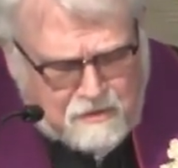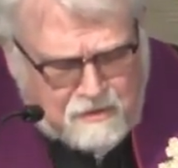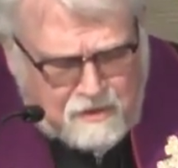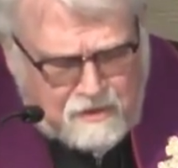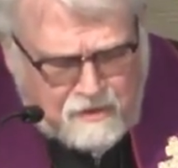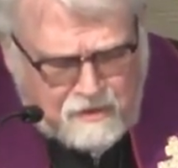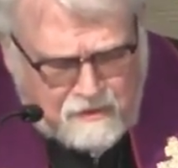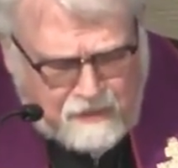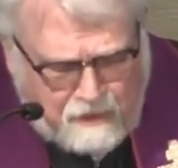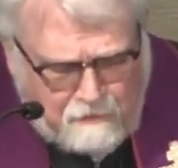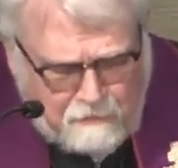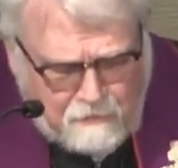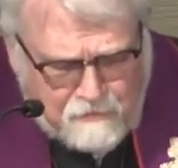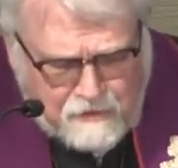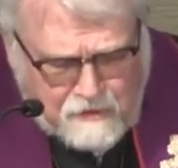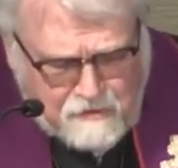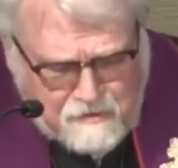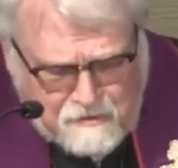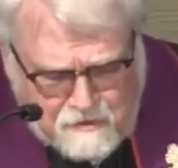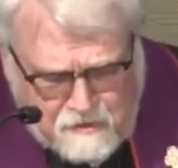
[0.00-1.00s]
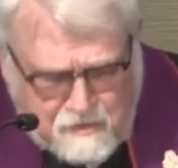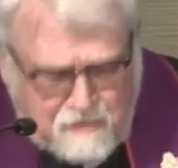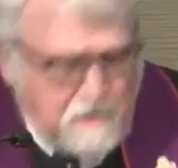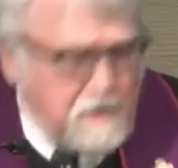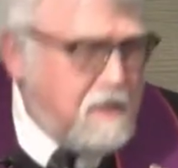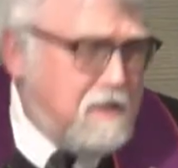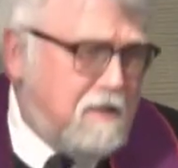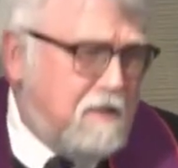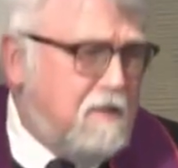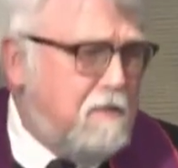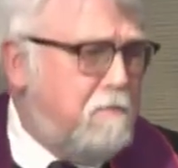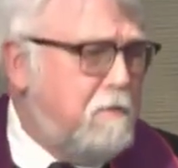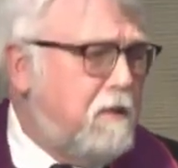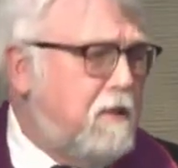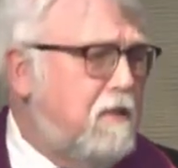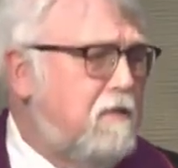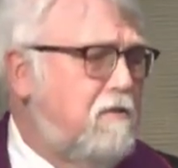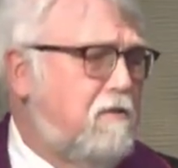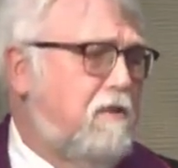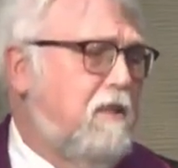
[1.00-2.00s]
See, the devil doesn't see Jesus
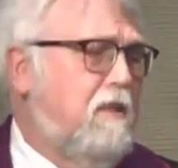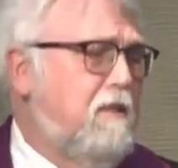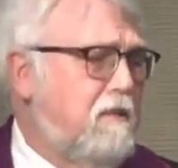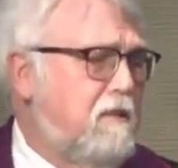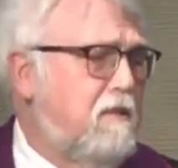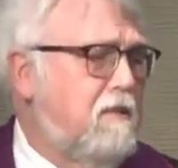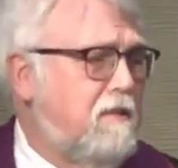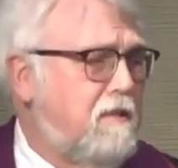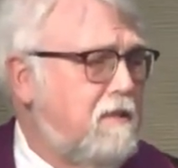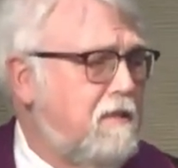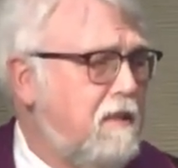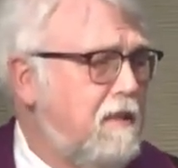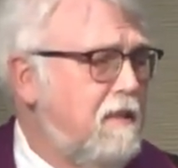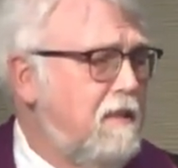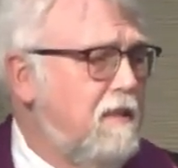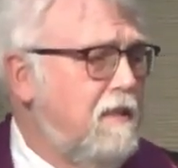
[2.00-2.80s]
because Jesus